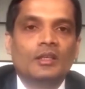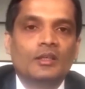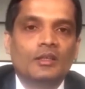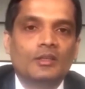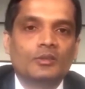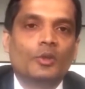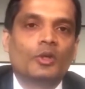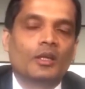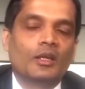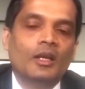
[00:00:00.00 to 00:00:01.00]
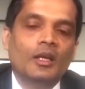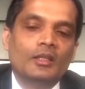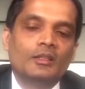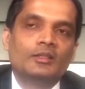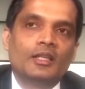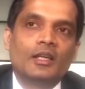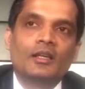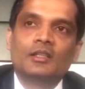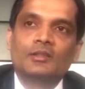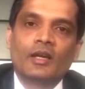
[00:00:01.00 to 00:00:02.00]
which can block these jun-
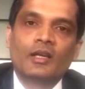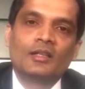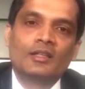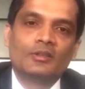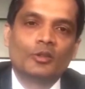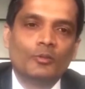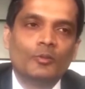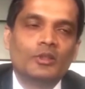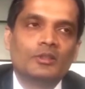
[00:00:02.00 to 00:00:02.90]
micropores and